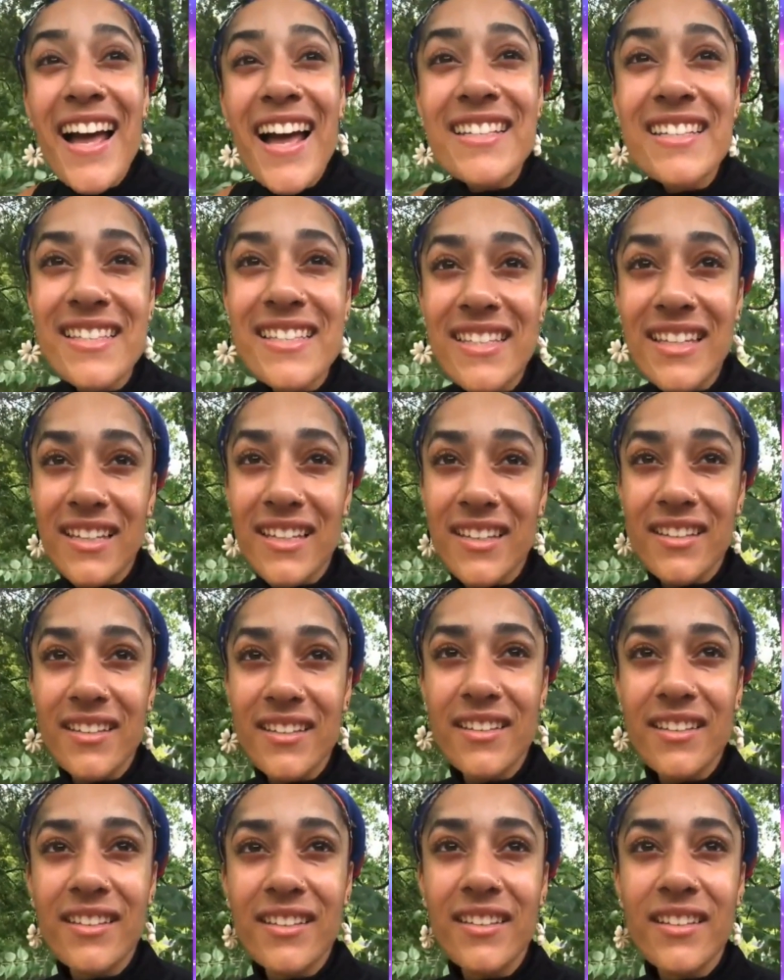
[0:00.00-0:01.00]
They've
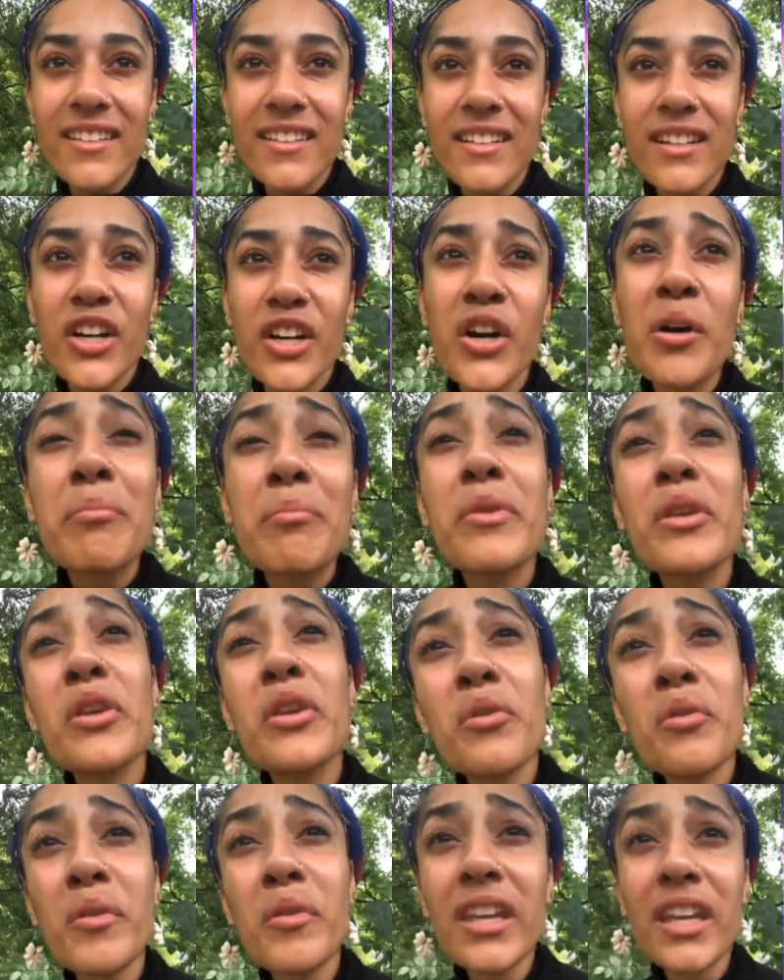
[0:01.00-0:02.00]
lost that
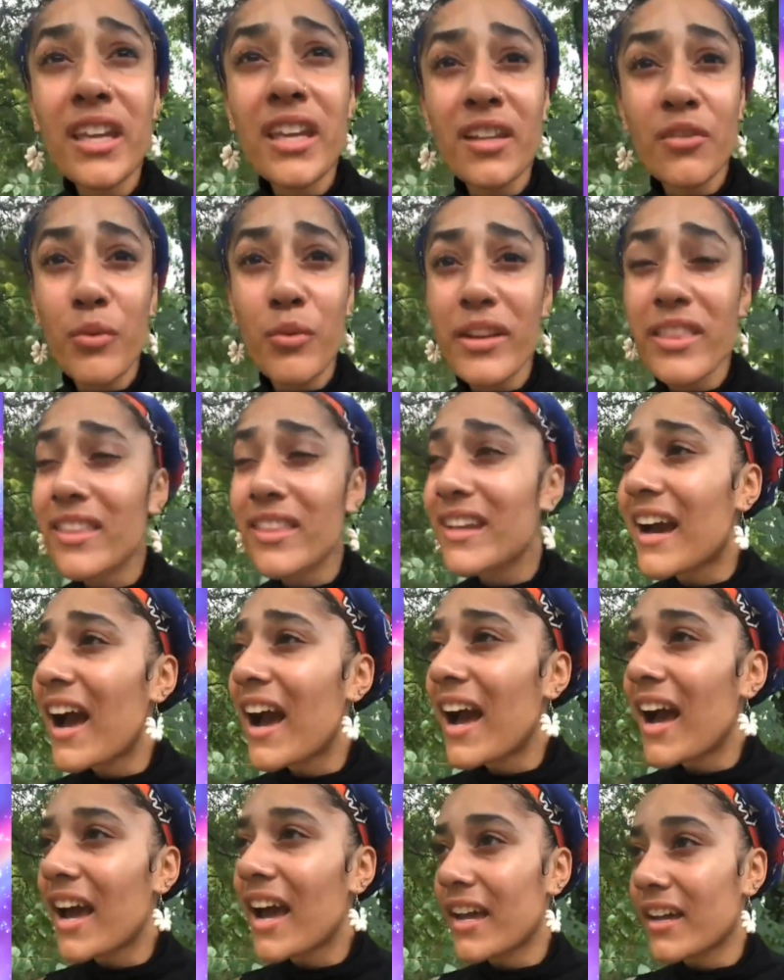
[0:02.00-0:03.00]
and they're
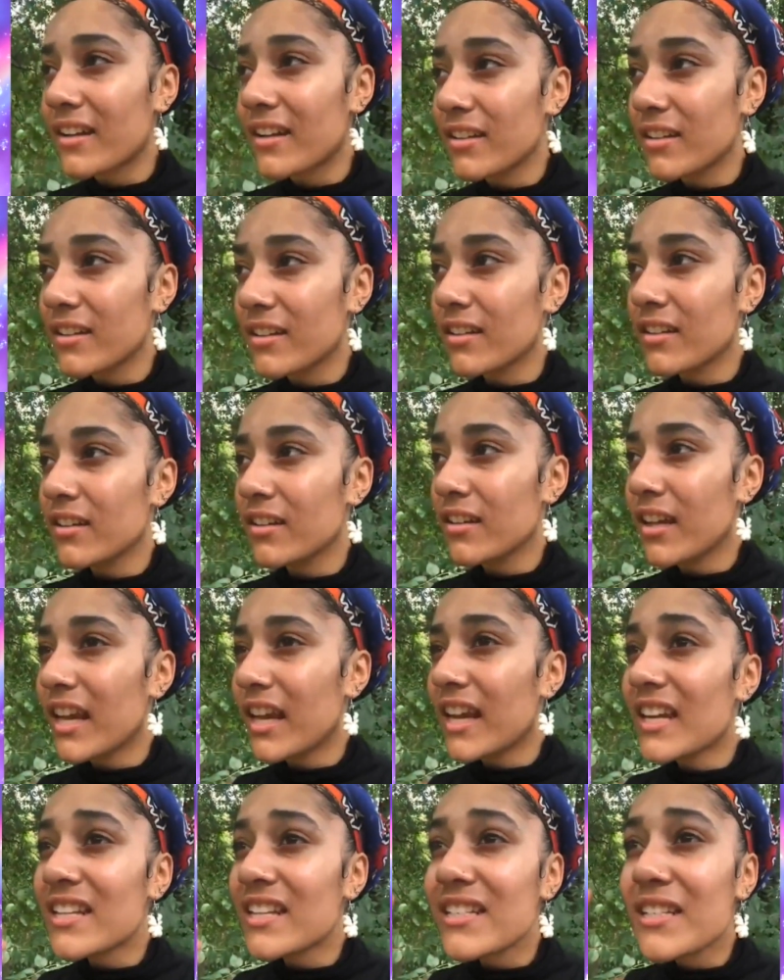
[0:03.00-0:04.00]
trying to
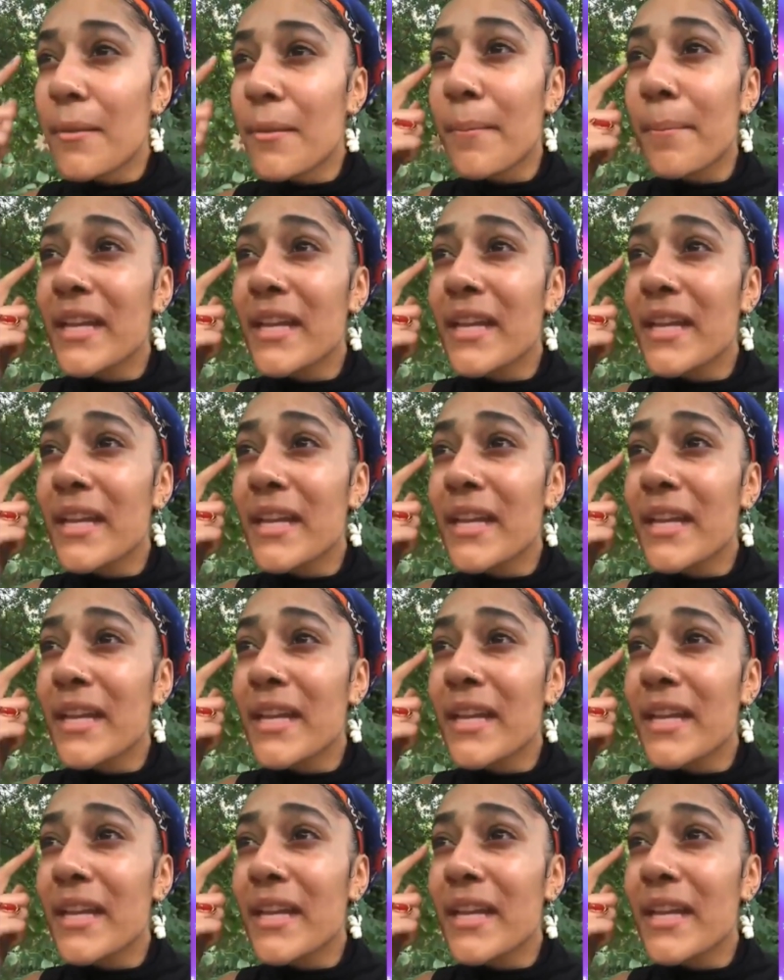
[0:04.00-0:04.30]
regain it.